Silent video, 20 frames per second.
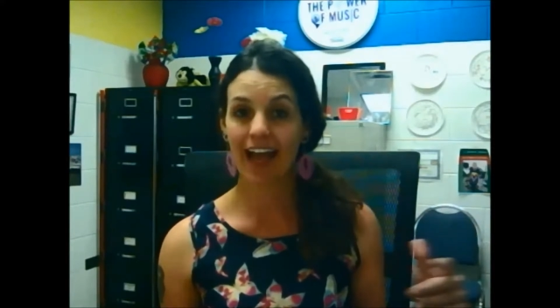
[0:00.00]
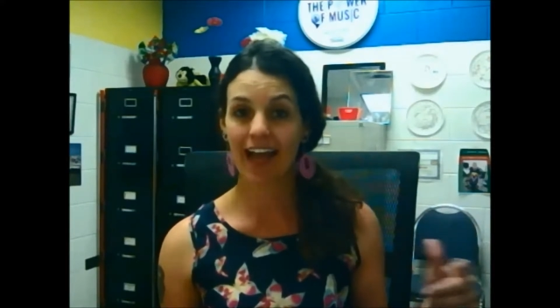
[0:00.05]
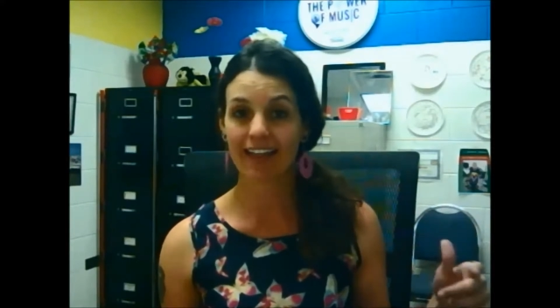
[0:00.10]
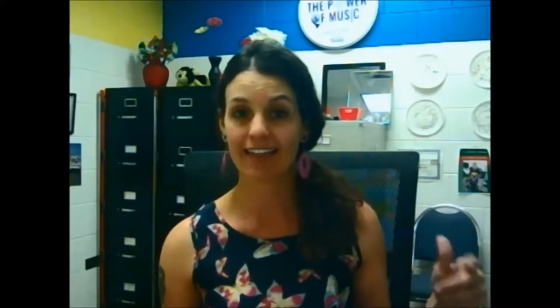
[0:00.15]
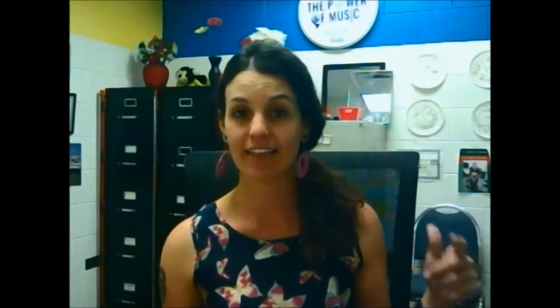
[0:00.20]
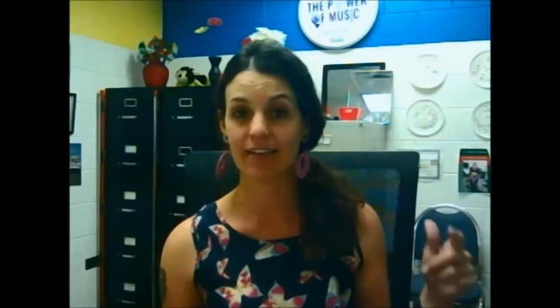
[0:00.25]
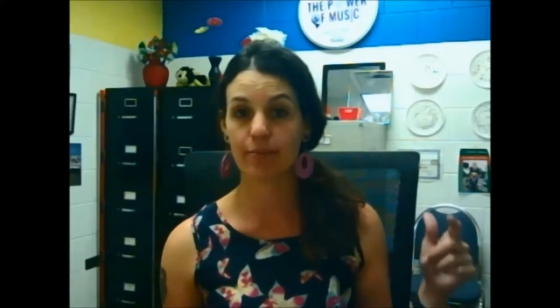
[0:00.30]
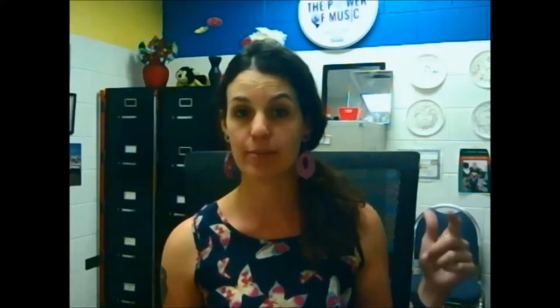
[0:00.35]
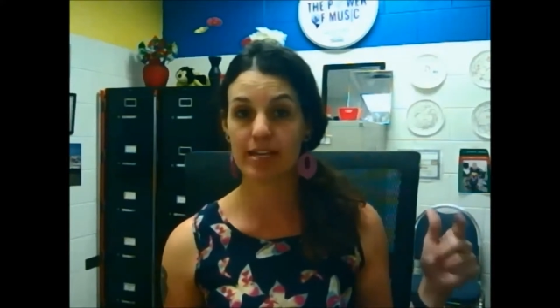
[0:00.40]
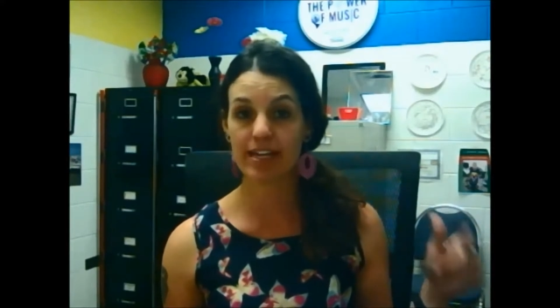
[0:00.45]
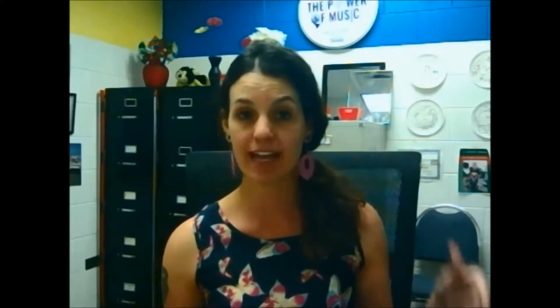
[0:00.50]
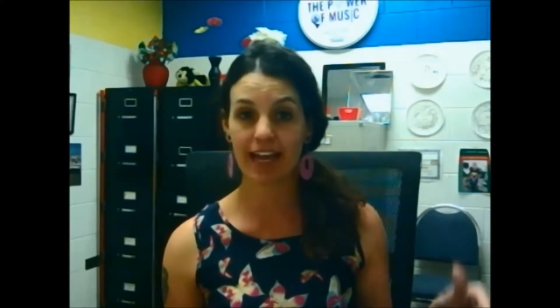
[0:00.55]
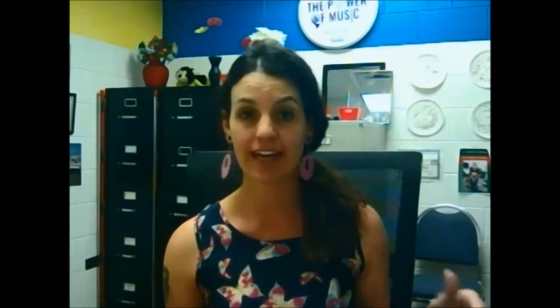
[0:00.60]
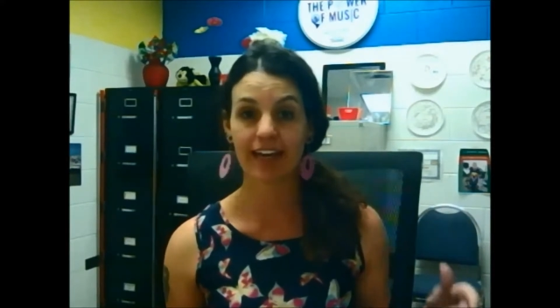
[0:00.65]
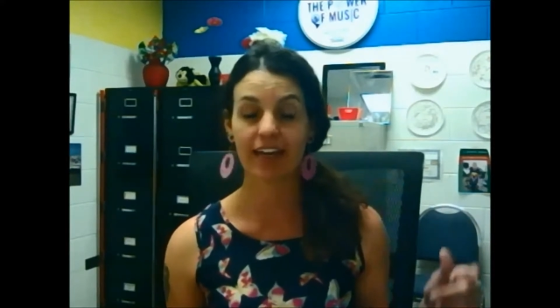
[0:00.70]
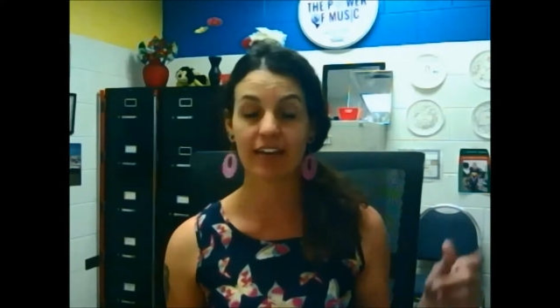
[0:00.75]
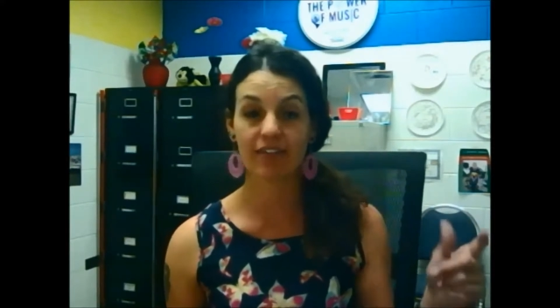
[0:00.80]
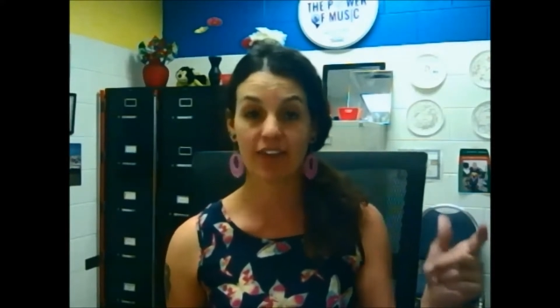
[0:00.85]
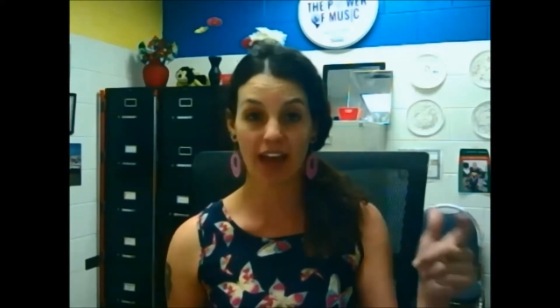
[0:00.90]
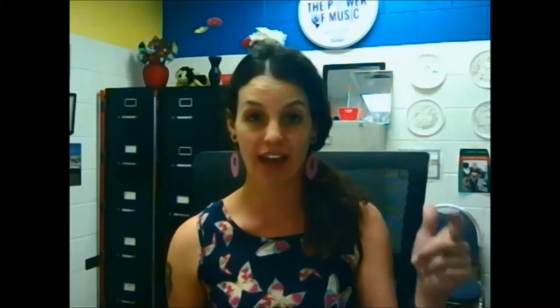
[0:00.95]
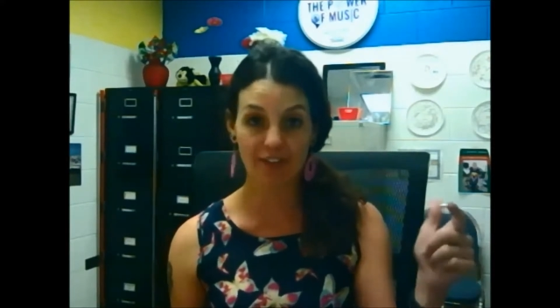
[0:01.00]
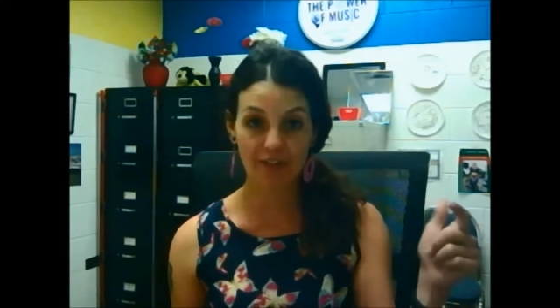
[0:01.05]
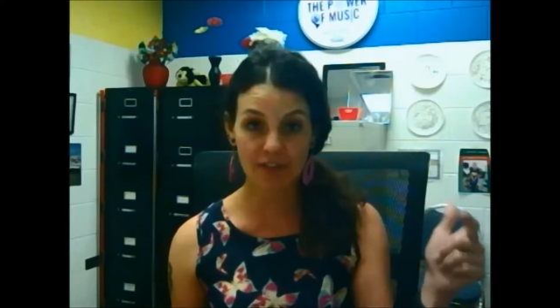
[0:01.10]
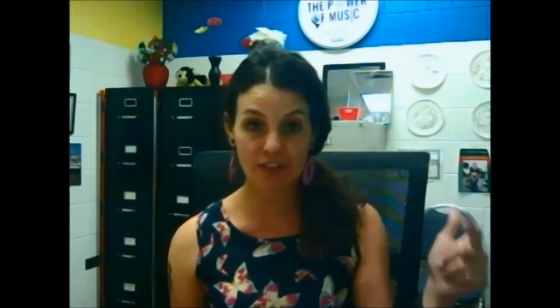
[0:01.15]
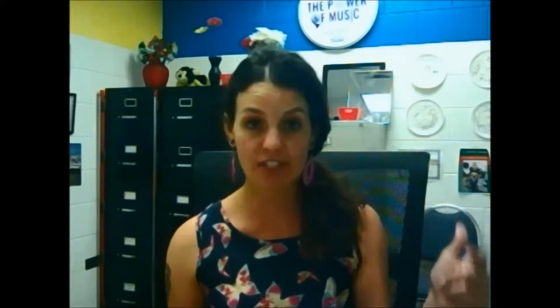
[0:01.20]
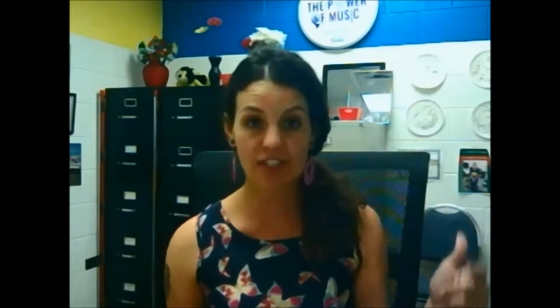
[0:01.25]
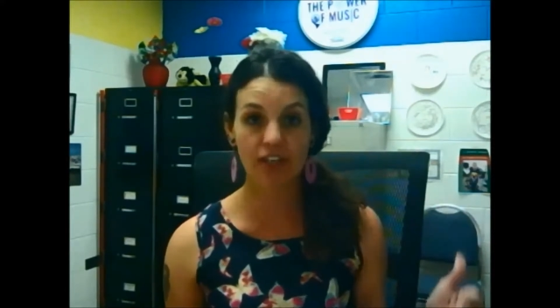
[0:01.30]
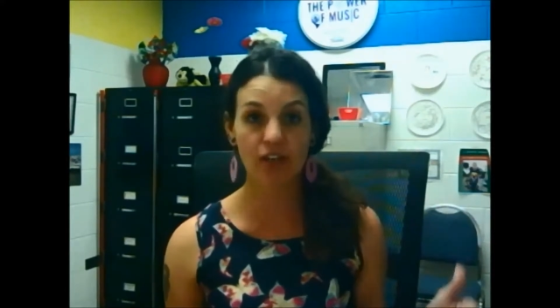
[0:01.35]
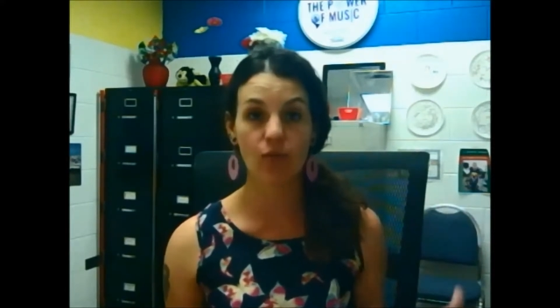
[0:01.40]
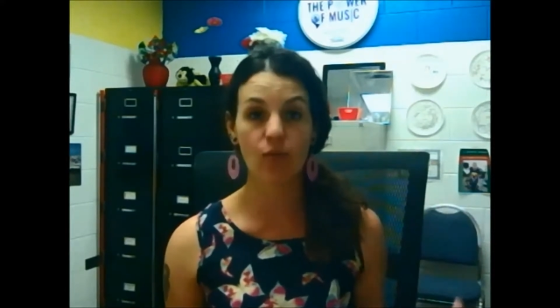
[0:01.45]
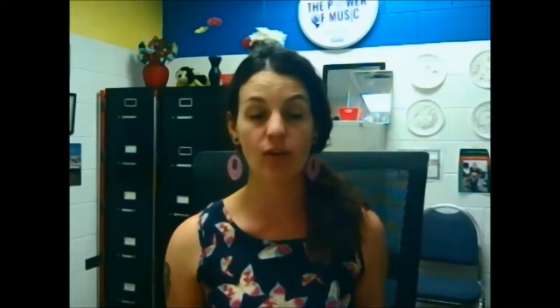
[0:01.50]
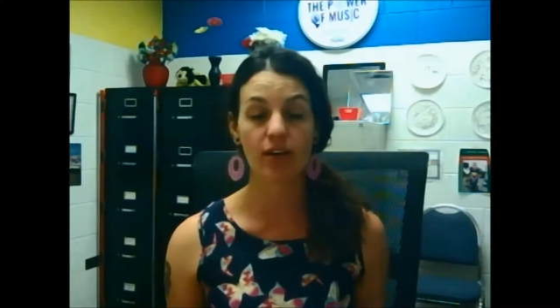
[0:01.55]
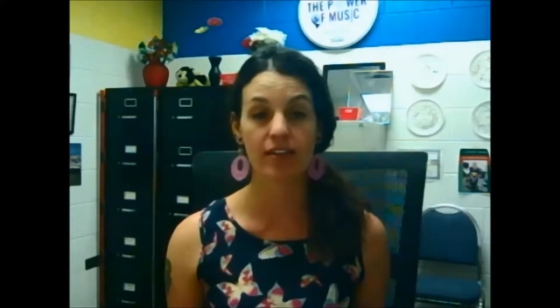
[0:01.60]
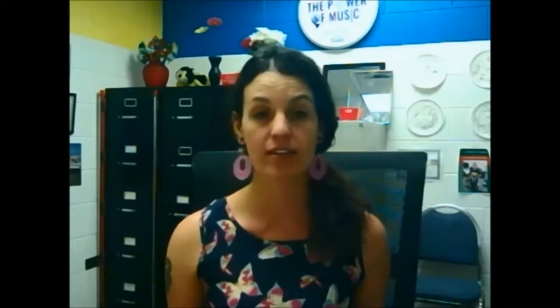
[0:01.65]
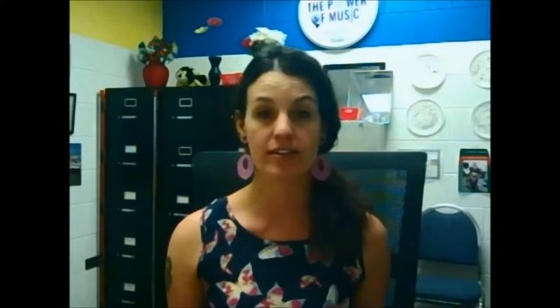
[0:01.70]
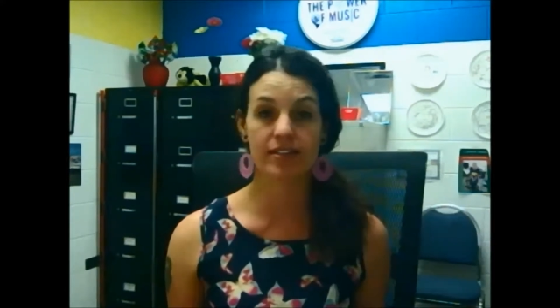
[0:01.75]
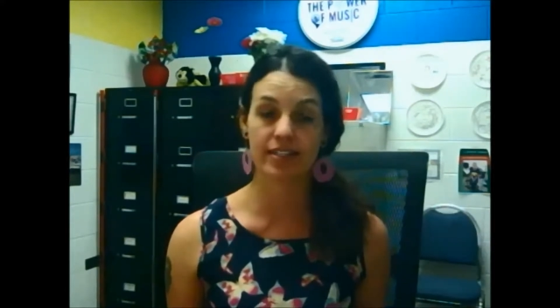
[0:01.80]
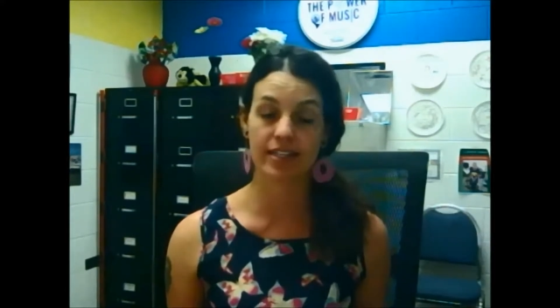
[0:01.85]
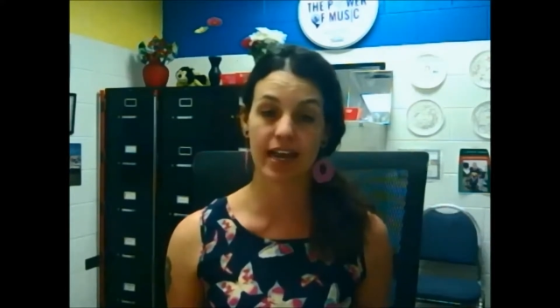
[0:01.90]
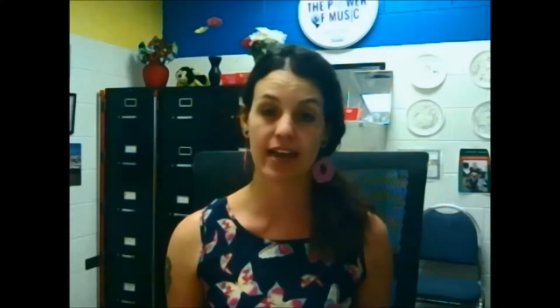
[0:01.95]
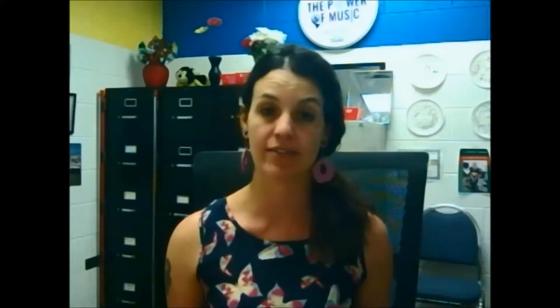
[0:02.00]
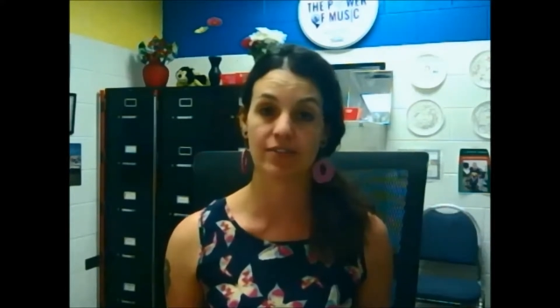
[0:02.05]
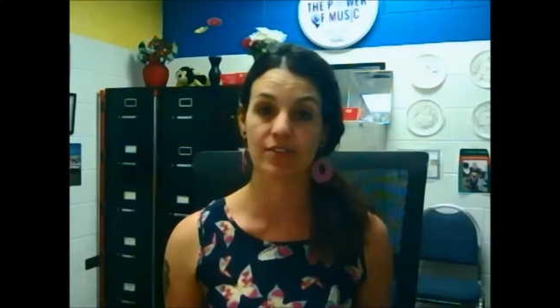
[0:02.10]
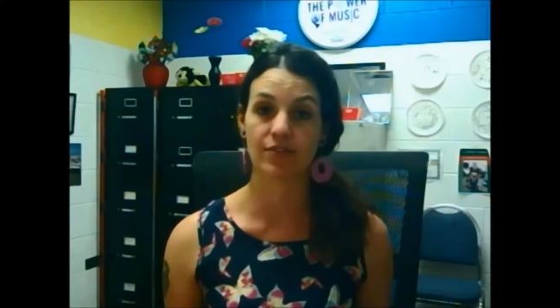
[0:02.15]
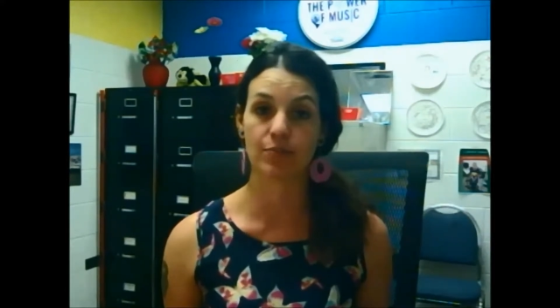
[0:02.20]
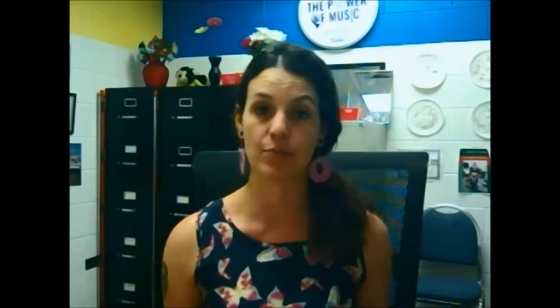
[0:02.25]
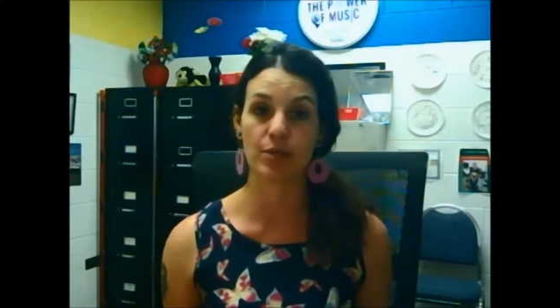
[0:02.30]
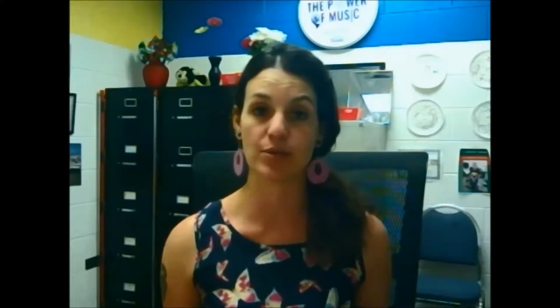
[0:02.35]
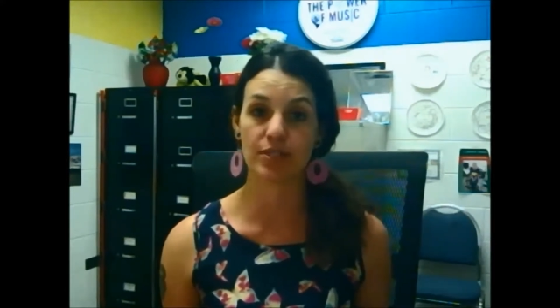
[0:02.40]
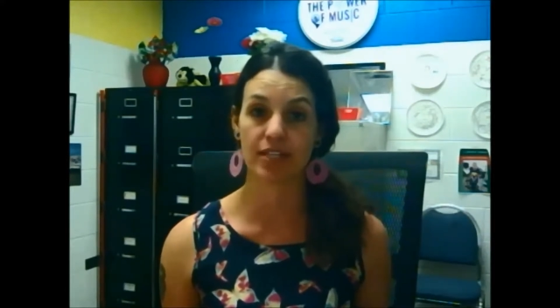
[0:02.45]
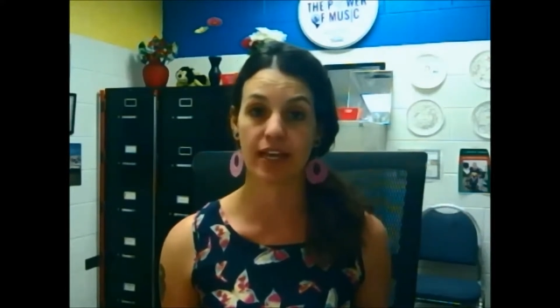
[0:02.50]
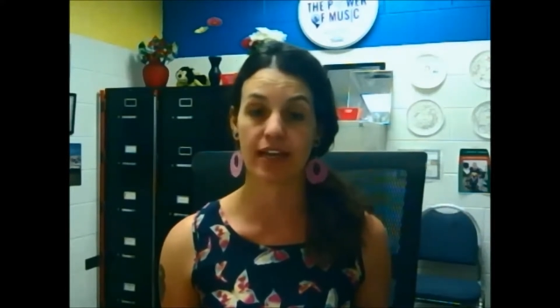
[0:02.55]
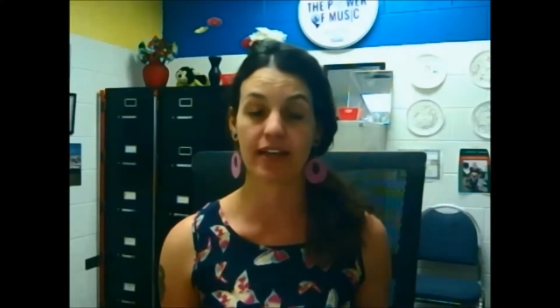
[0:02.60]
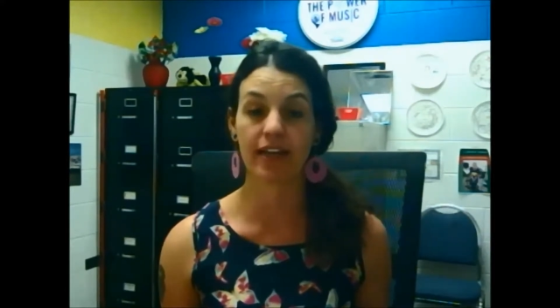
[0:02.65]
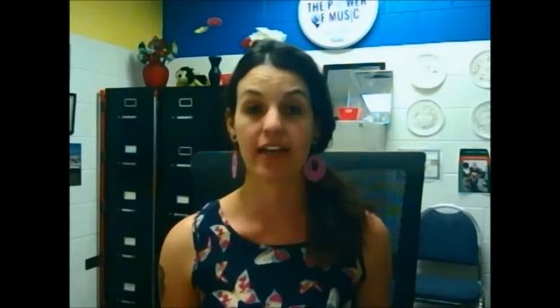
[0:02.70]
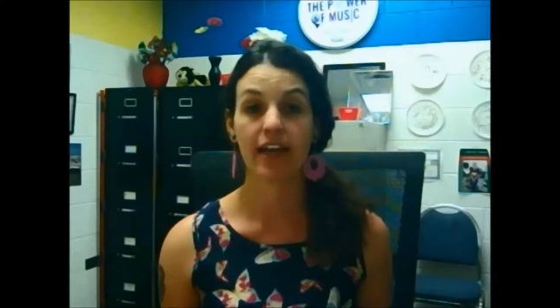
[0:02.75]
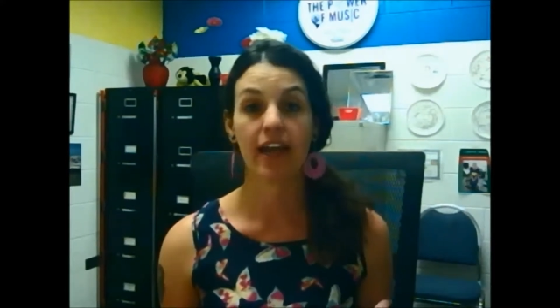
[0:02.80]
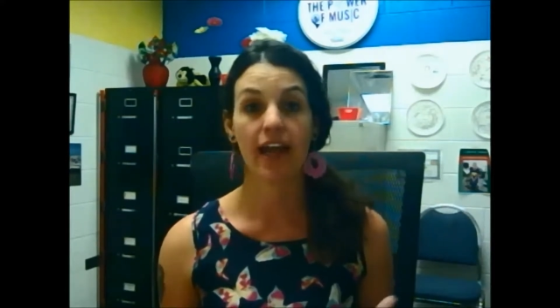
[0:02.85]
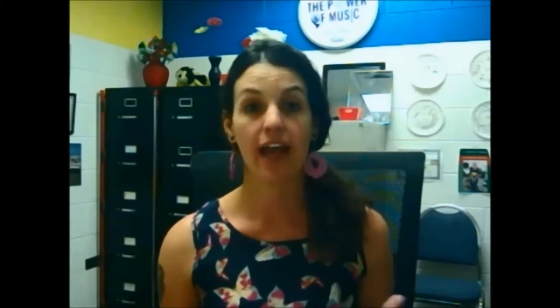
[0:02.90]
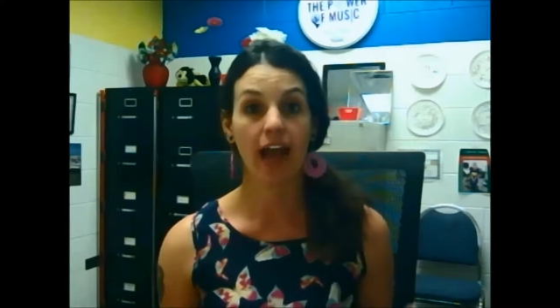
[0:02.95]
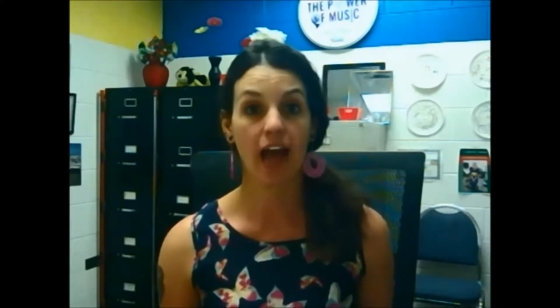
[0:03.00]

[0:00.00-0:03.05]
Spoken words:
at the beginning of every single one of the staves of music.